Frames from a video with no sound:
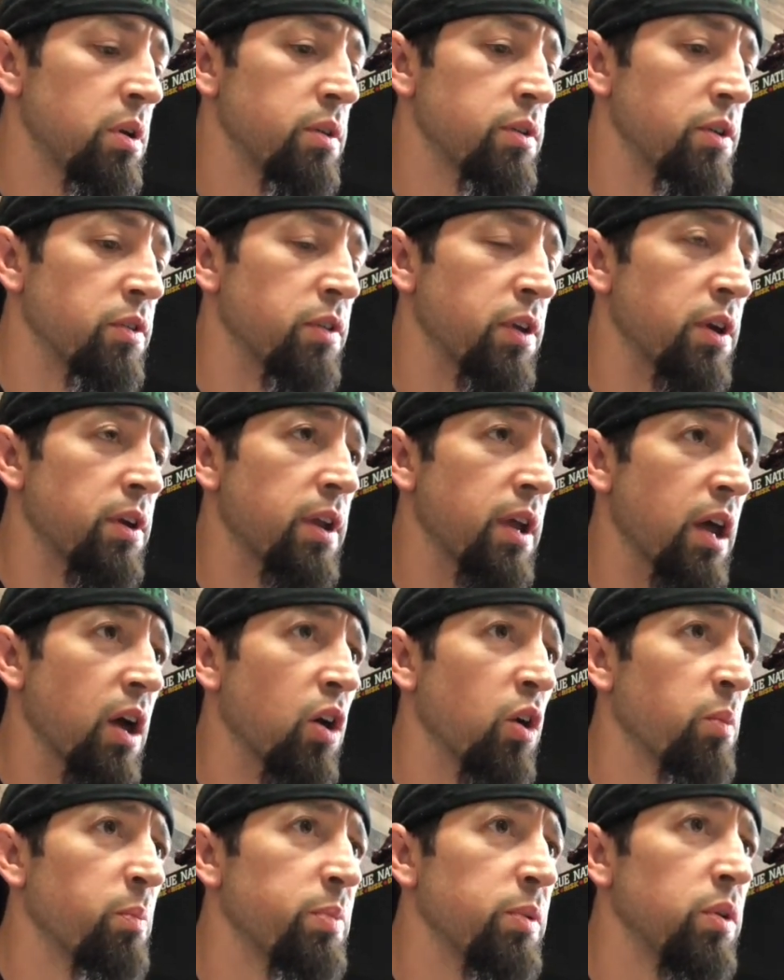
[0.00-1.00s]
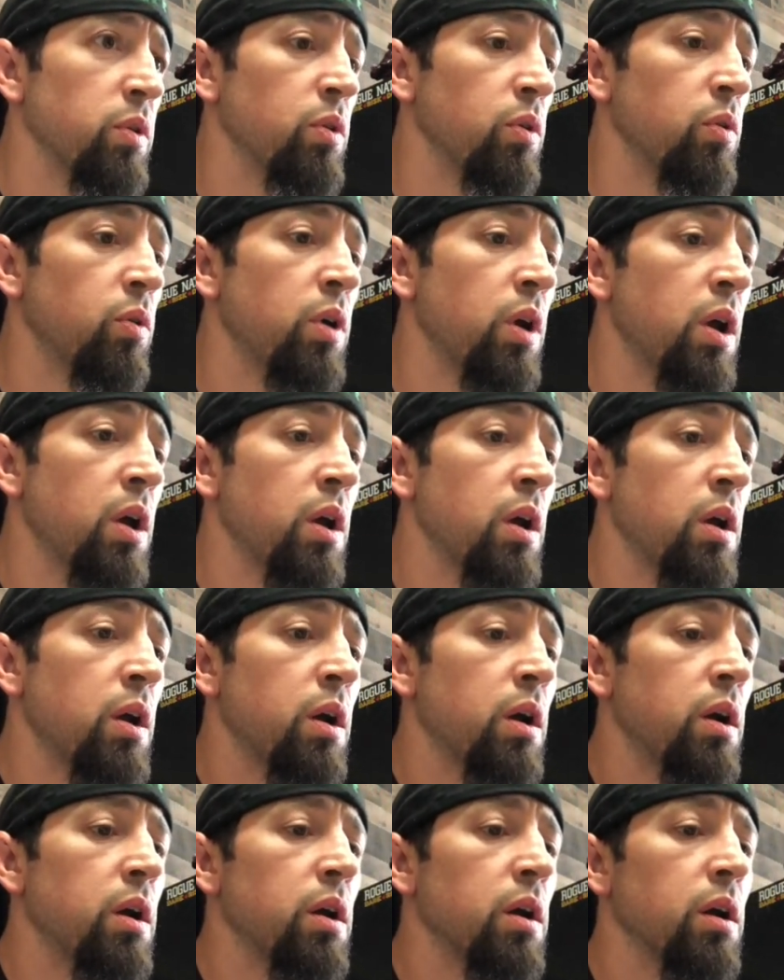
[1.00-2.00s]
They're there to help you
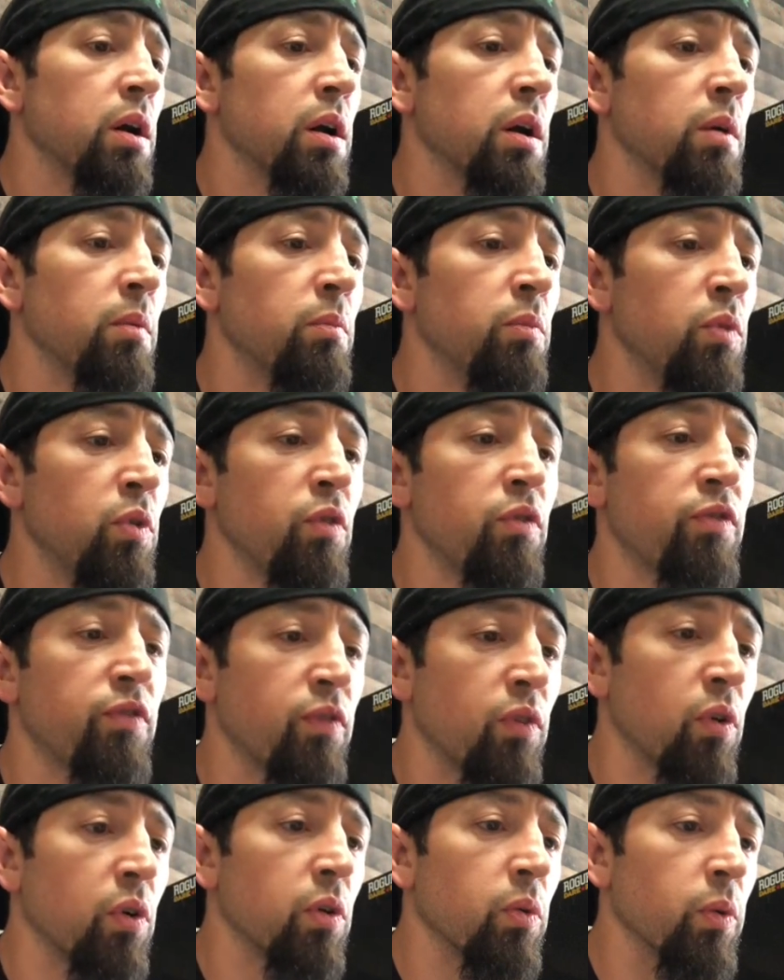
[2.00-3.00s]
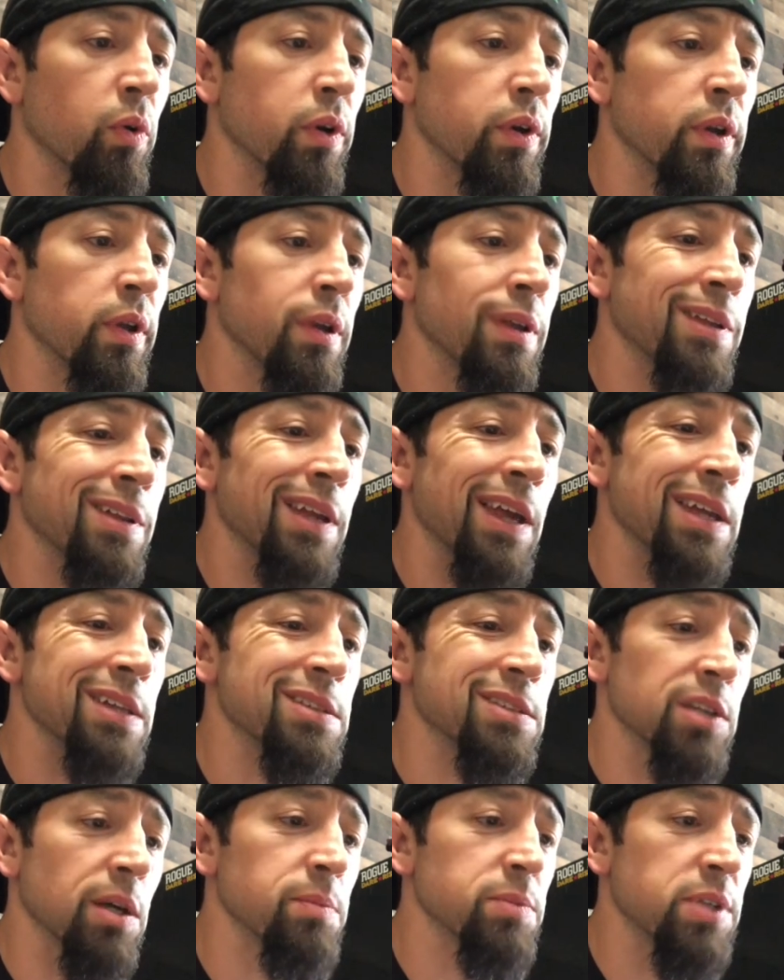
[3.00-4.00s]
move forward. And
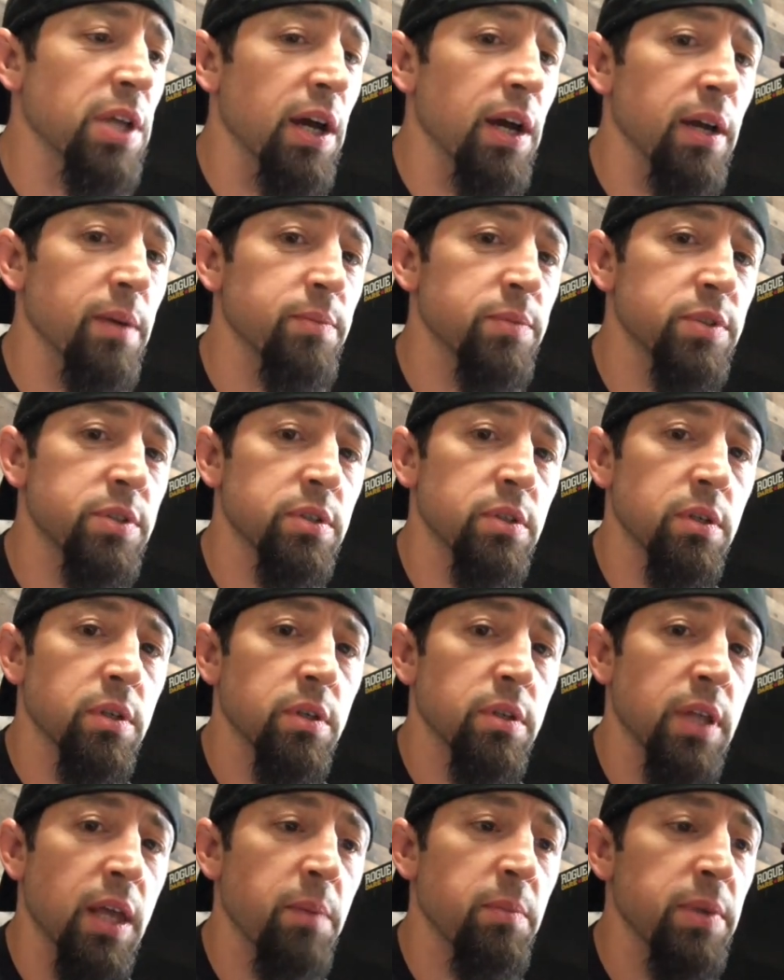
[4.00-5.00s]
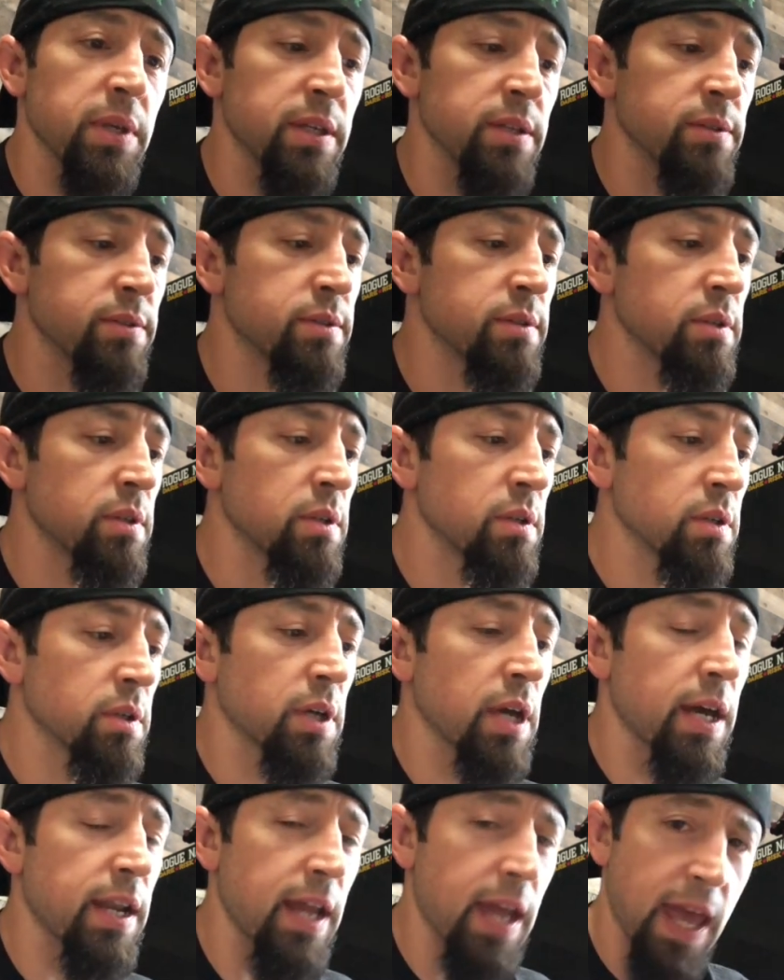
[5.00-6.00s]
sometimes that means
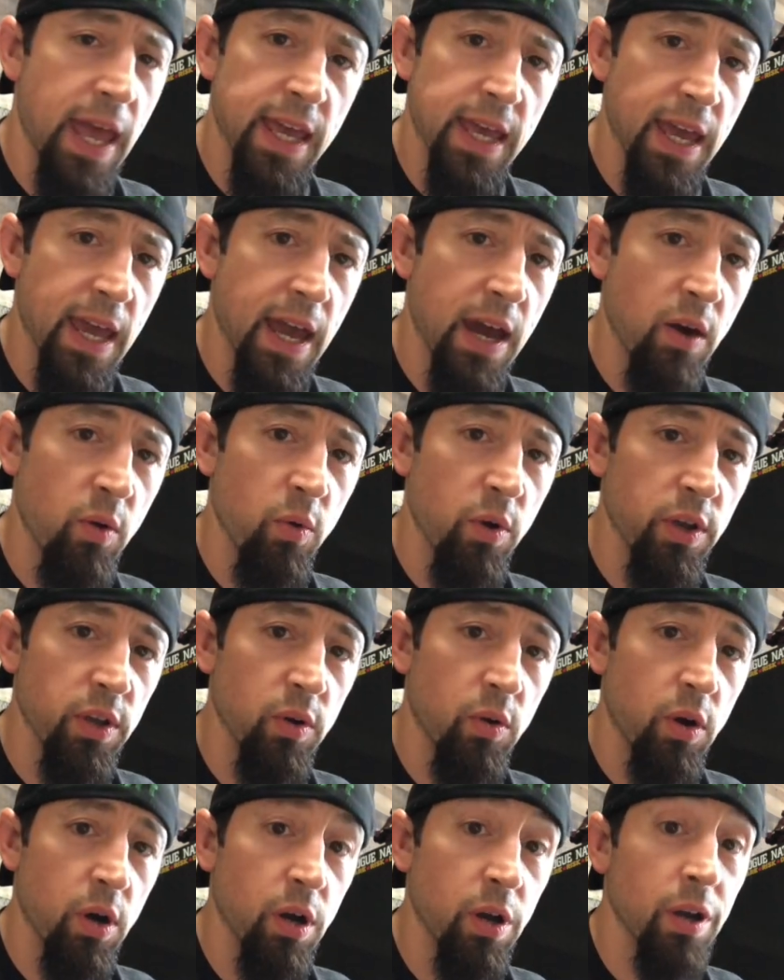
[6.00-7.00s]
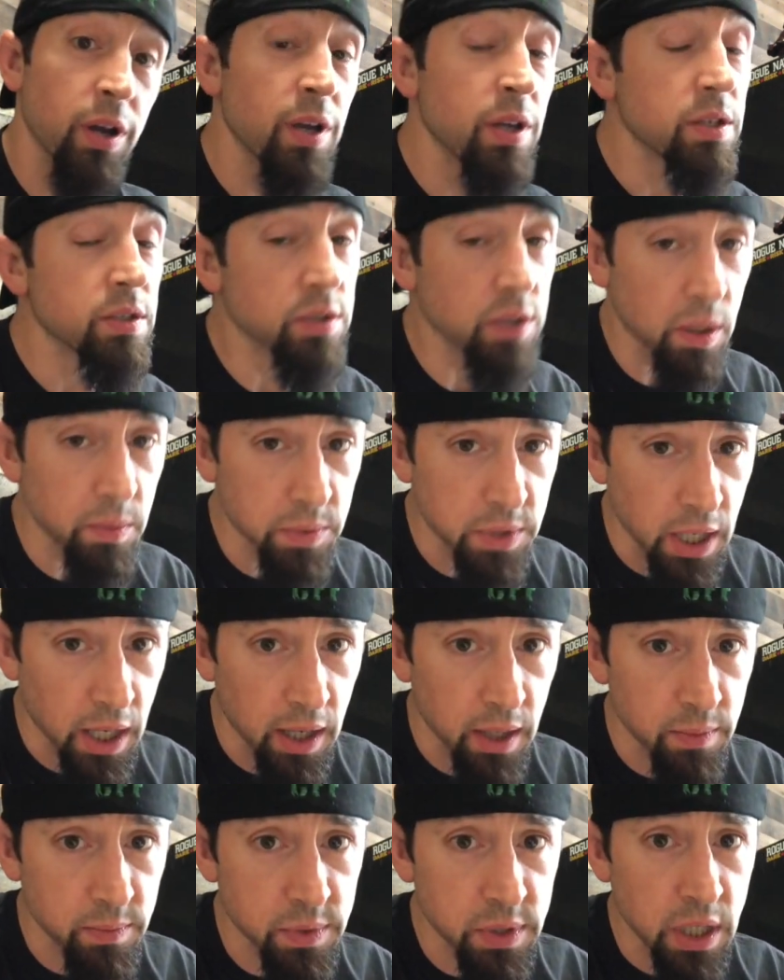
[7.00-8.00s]
kind of hanging out where you are.
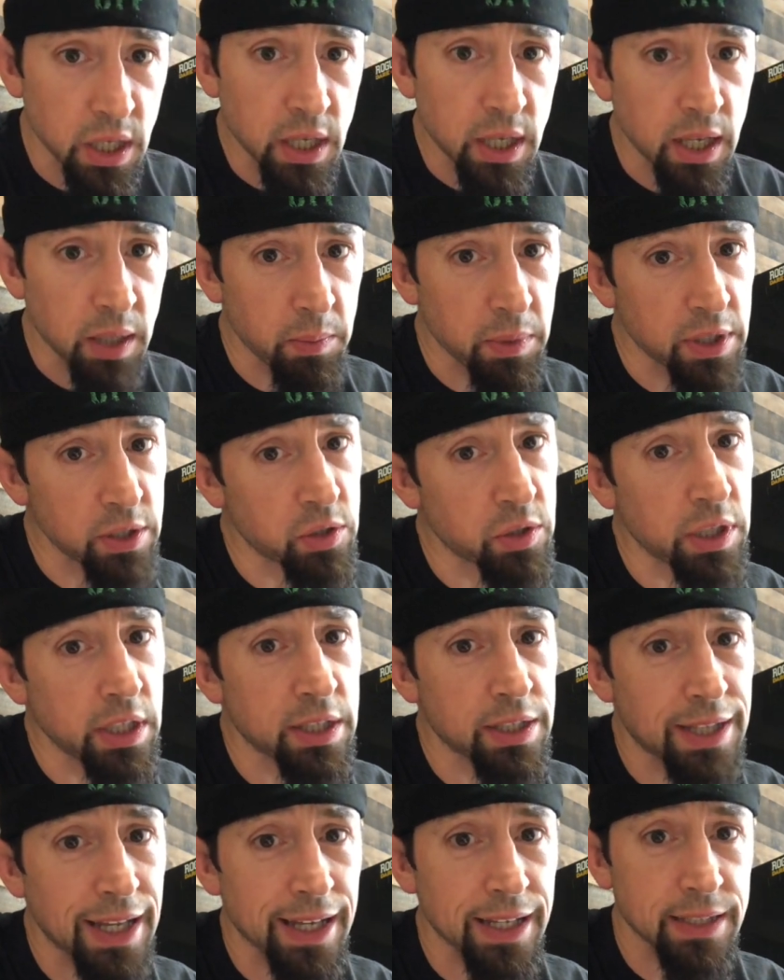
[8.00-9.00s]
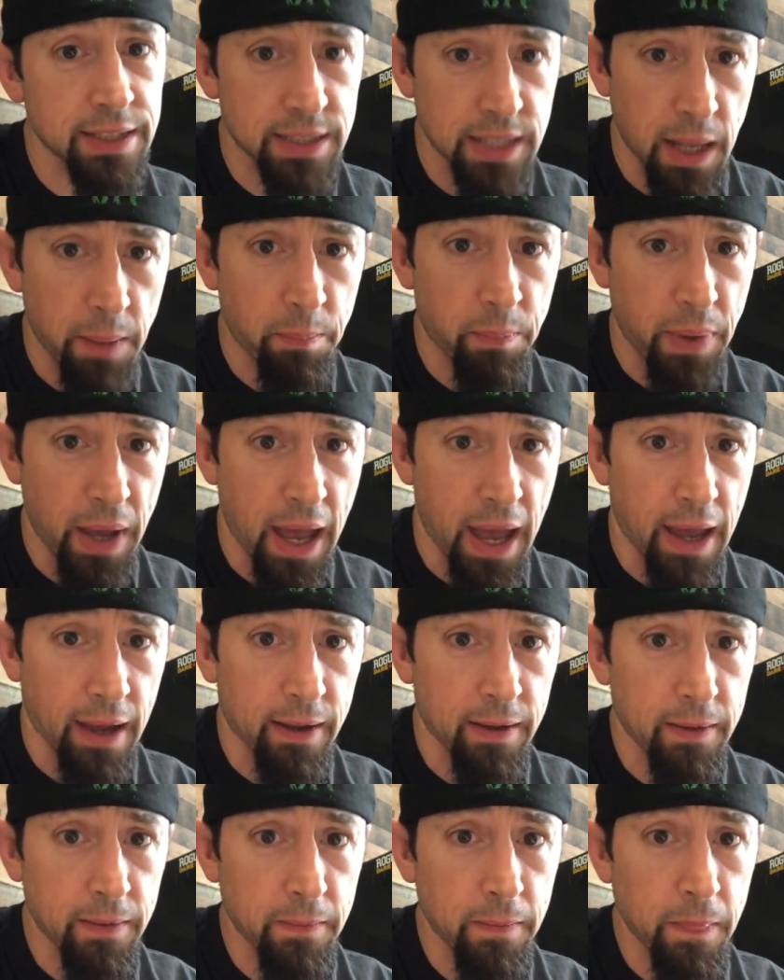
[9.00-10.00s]
Sometimes it means you need to take a step
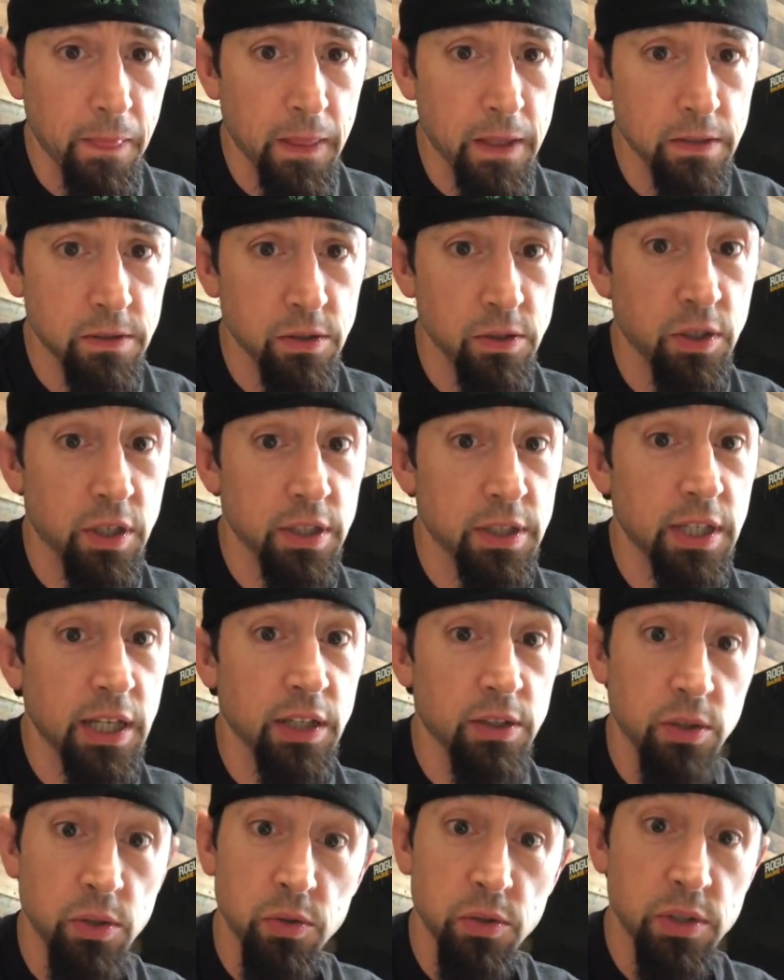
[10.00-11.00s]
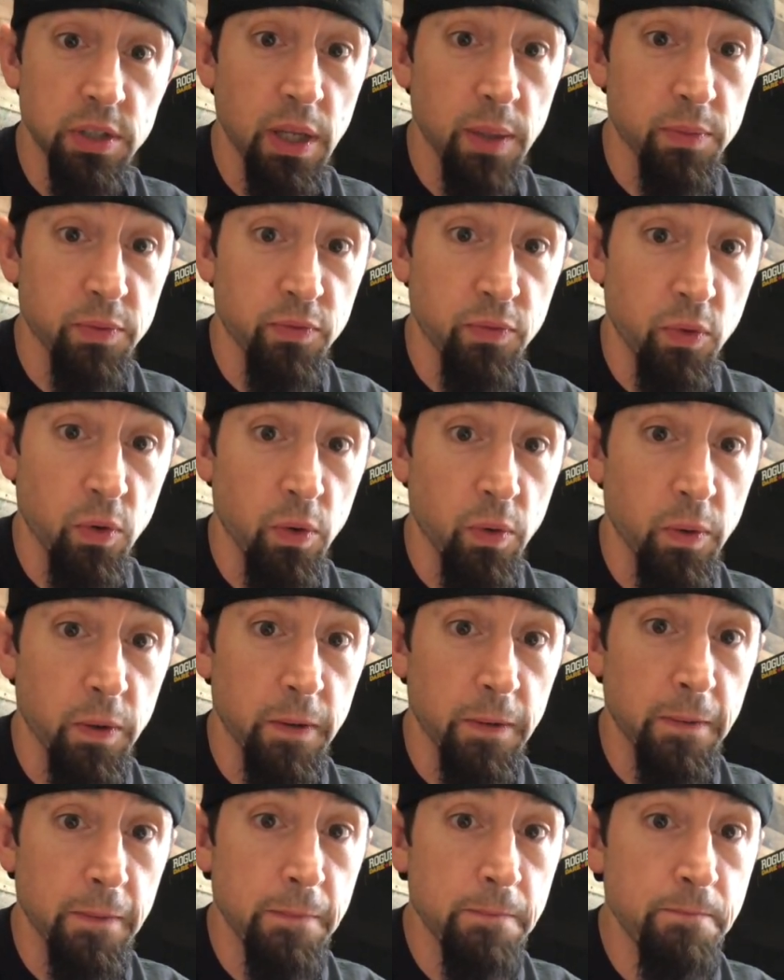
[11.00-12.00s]
back so you can take 2 steps forward.